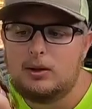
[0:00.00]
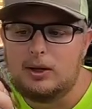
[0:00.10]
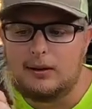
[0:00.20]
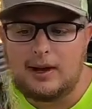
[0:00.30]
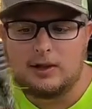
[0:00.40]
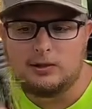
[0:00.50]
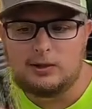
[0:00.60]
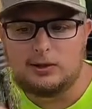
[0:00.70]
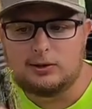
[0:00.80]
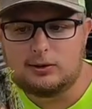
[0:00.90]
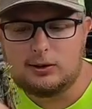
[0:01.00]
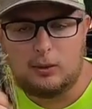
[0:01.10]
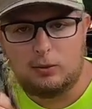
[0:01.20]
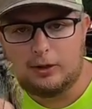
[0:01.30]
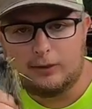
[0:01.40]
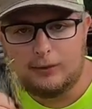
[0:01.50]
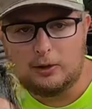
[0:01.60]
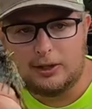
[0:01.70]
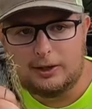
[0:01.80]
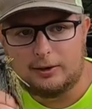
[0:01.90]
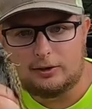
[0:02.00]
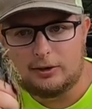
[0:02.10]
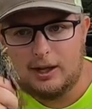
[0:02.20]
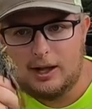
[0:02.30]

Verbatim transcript: and that jig is I want it to fall down there